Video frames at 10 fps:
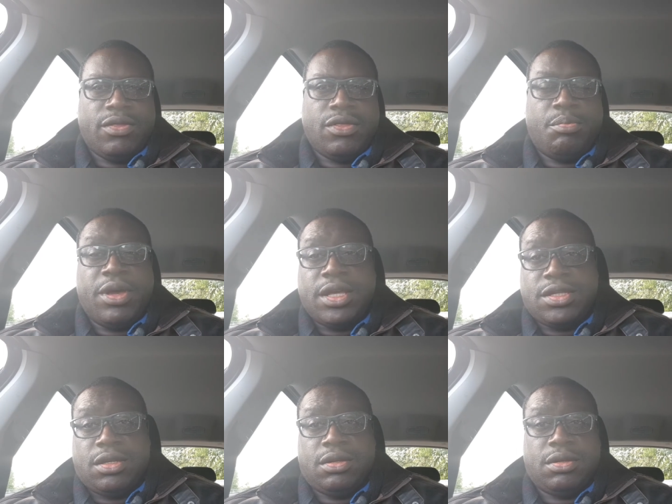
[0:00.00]
The
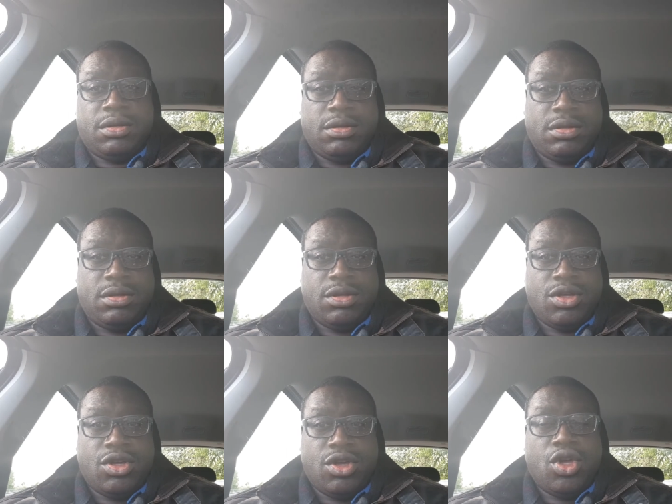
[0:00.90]
person
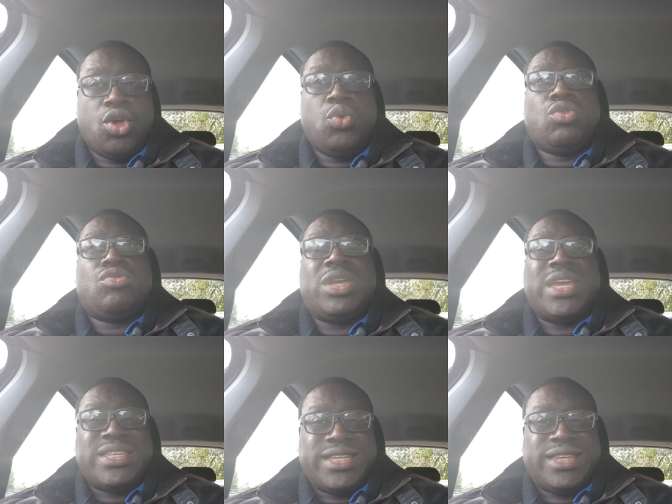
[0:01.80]
who
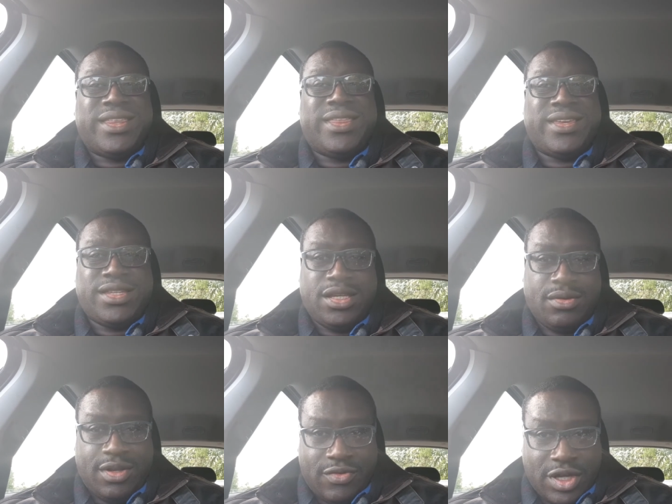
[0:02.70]
created this
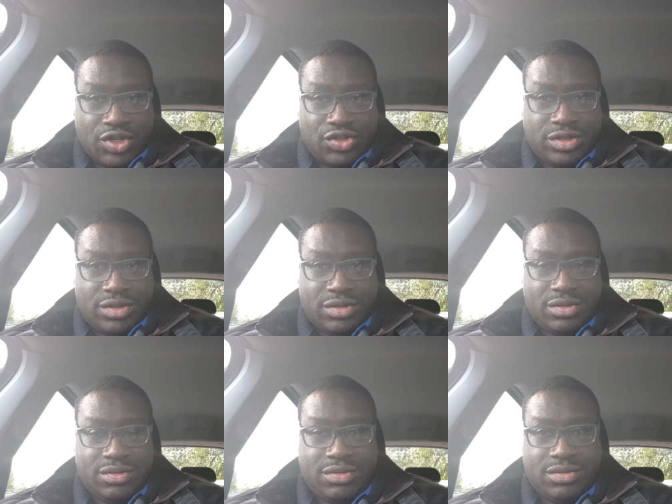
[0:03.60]
universe
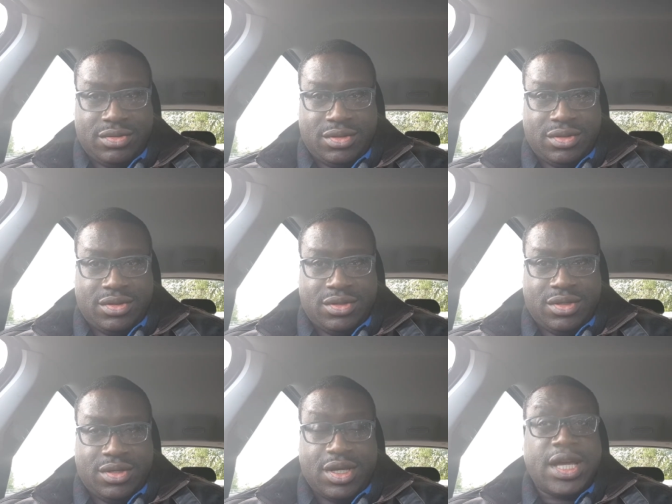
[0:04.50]

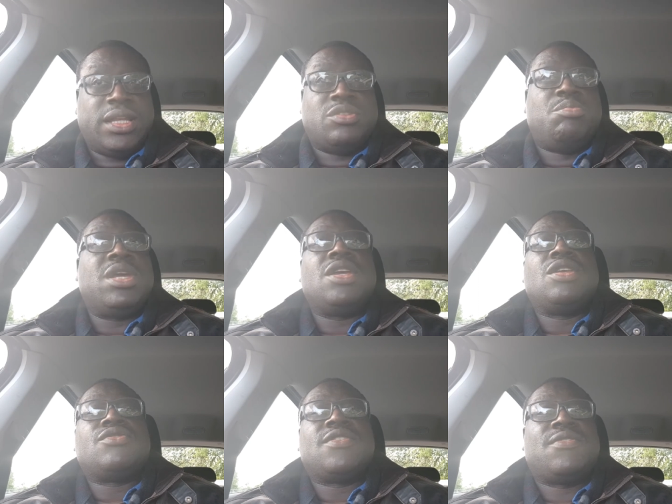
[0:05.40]
and is big
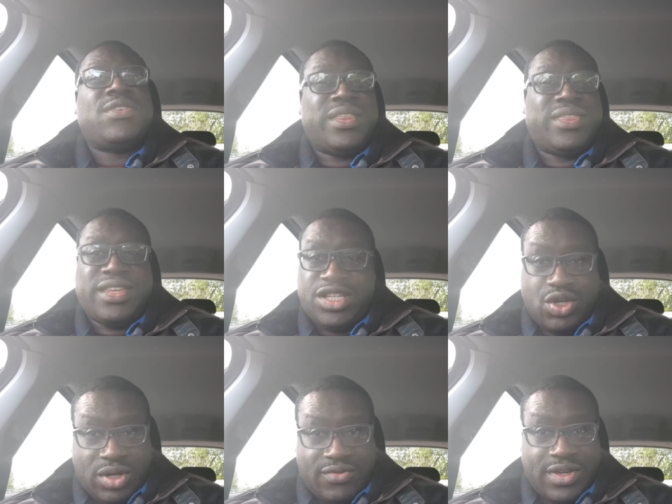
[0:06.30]
enough to fit this
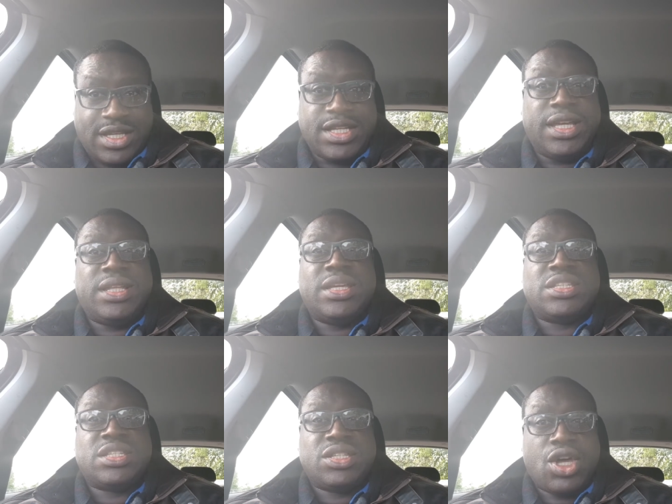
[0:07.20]
universe in
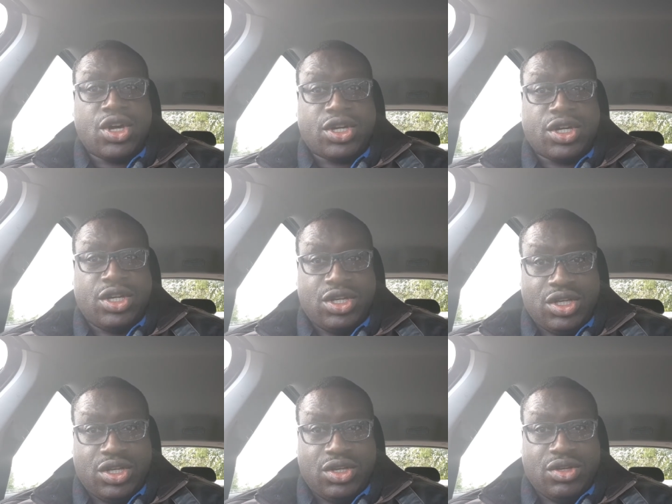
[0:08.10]
his sock,
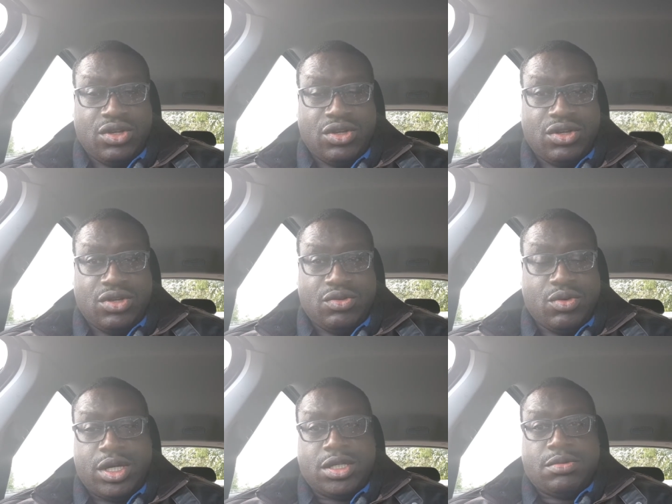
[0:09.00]

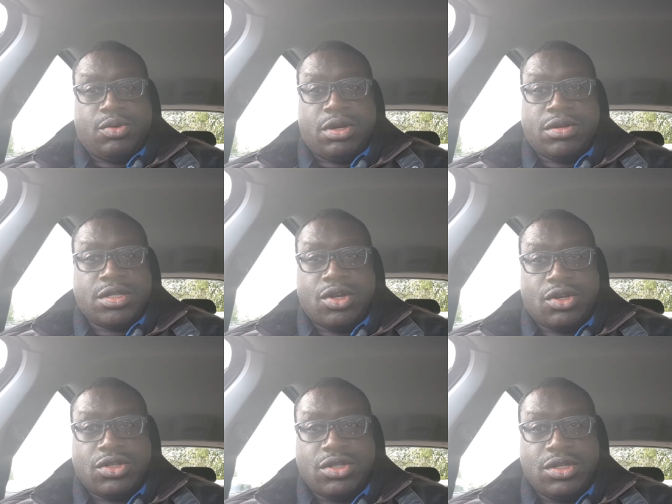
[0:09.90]
were he to be wearing
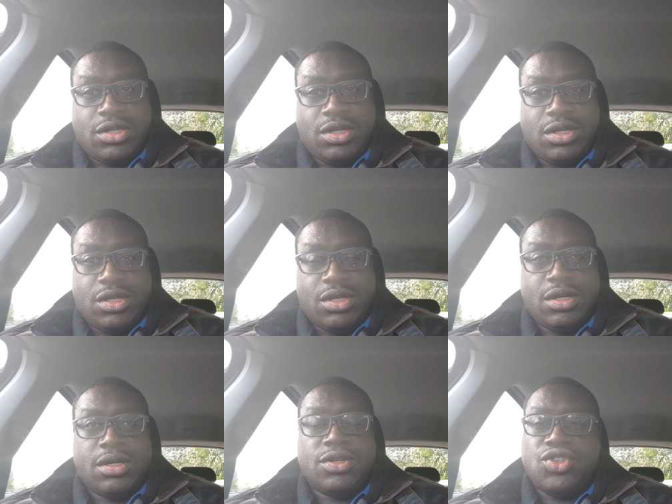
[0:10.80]
socks.
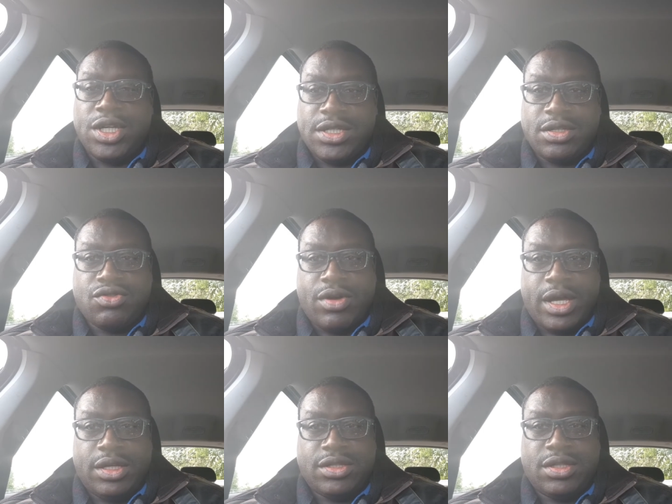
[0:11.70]
Jesus
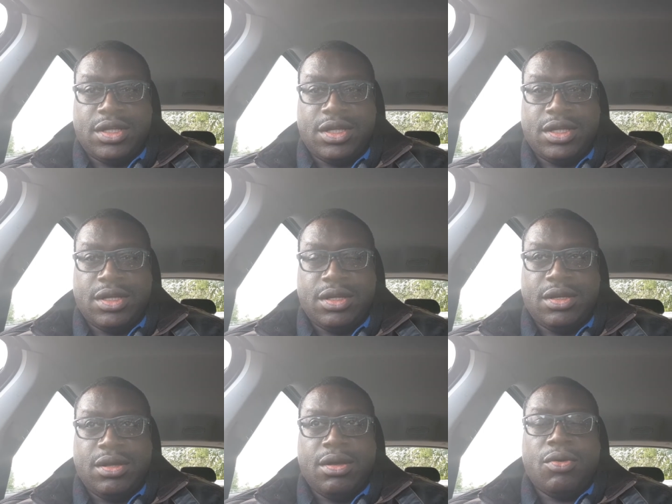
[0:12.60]
Christ,
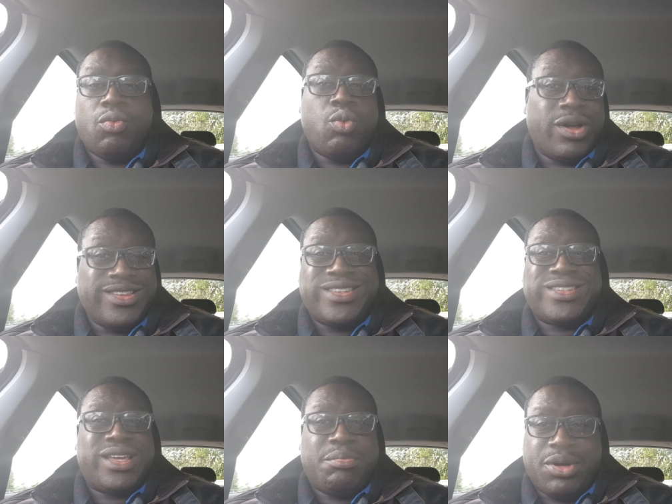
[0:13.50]
once
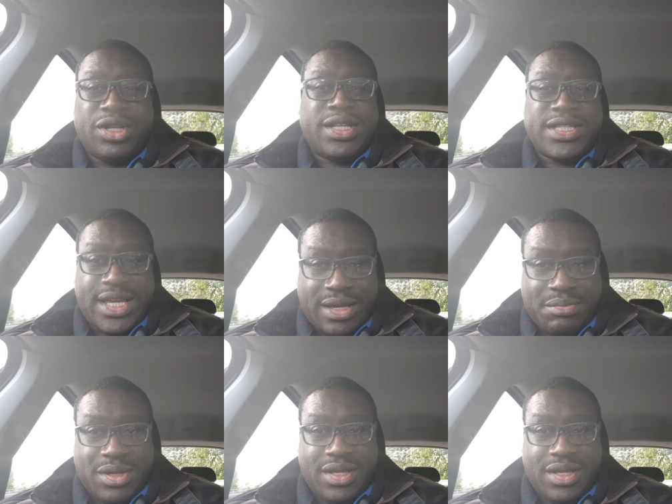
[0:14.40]
upon a time,